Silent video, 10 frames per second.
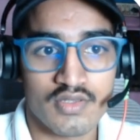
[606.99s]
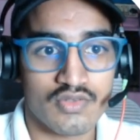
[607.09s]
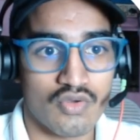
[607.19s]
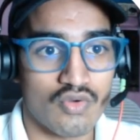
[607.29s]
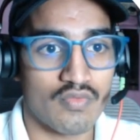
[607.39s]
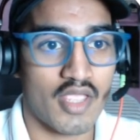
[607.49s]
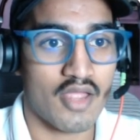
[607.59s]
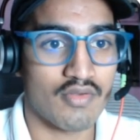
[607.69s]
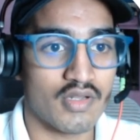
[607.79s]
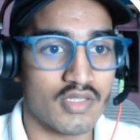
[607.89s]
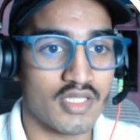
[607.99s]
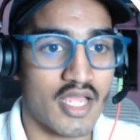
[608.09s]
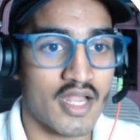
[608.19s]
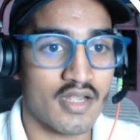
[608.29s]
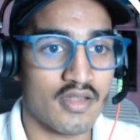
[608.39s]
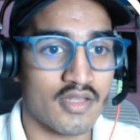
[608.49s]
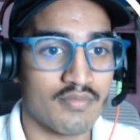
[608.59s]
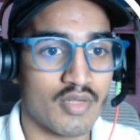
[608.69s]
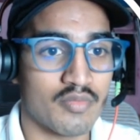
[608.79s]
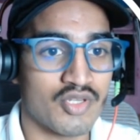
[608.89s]
So we have done that.
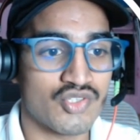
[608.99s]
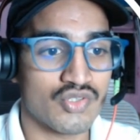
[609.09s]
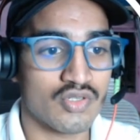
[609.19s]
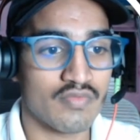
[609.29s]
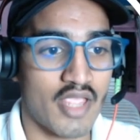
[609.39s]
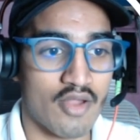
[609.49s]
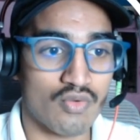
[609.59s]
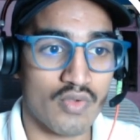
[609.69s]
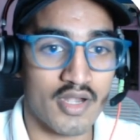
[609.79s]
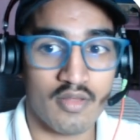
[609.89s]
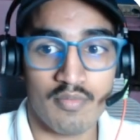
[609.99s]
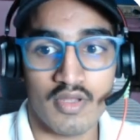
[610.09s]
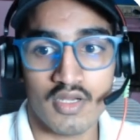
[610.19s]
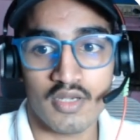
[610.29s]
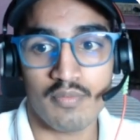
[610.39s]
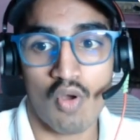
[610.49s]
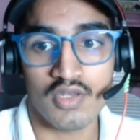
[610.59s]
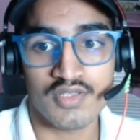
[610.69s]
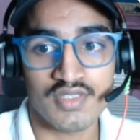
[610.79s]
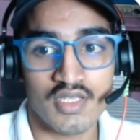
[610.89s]
In permission, we have to add a bucket
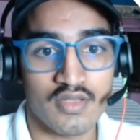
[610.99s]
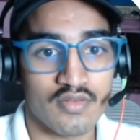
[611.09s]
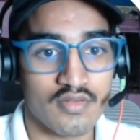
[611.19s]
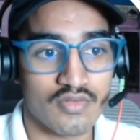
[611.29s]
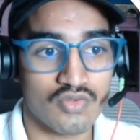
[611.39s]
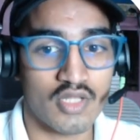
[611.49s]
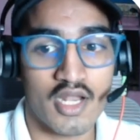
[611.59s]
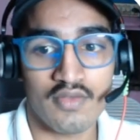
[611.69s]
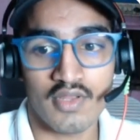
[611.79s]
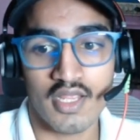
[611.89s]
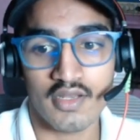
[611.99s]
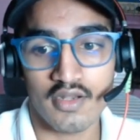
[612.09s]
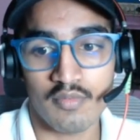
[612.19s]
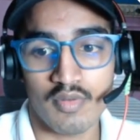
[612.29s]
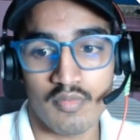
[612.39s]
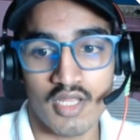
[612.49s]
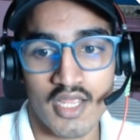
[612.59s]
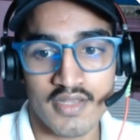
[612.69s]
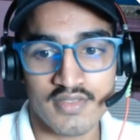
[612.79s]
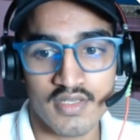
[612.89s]
policy so that we can get a public
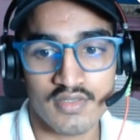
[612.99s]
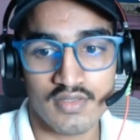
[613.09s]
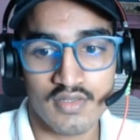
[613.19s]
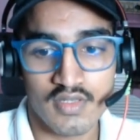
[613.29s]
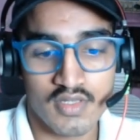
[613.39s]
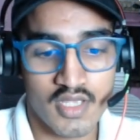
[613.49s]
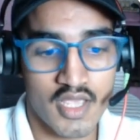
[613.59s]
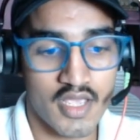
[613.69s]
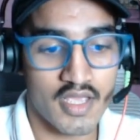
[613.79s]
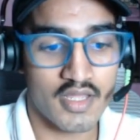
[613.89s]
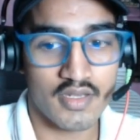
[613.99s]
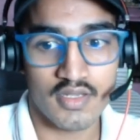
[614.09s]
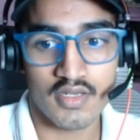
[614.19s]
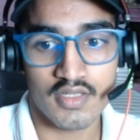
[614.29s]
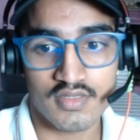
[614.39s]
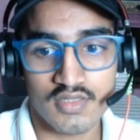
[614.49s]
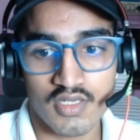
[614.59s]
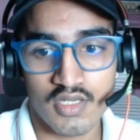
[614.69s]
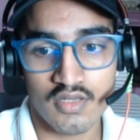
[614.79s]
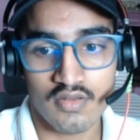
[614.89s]
access. And in
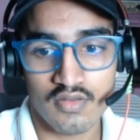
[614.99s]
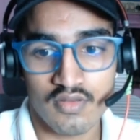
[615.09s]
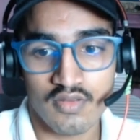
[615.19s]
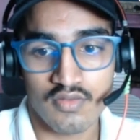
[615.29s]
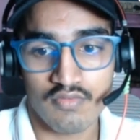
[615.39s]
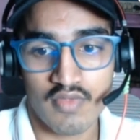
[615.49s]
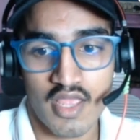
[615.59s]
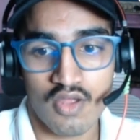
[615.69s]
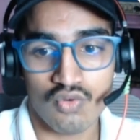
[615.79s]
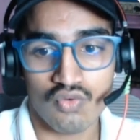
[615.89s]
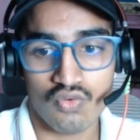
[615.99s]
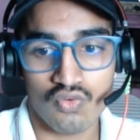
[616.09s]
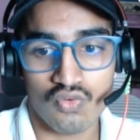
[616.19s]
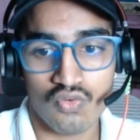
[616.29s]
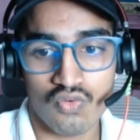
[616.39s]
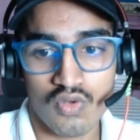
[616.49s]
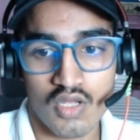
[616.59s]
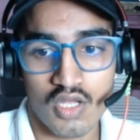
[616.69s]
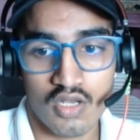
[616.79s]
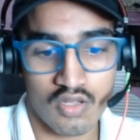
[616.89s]
S3, we have to
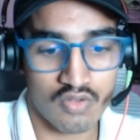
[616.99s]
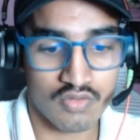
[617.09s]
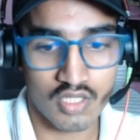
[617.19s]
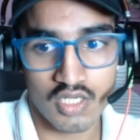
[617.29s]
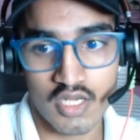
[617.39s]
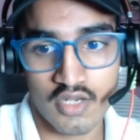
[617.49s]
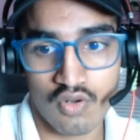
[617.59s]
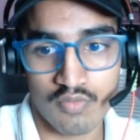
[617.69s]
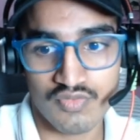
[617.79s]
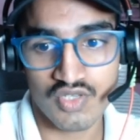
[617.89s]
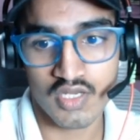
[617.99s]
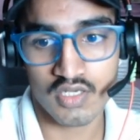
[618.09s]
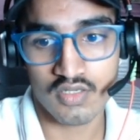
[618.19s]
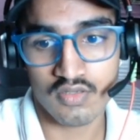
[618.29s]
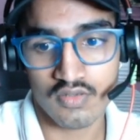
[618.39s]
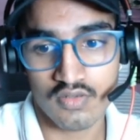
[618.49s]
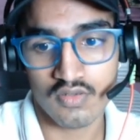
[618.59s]
allow the get object.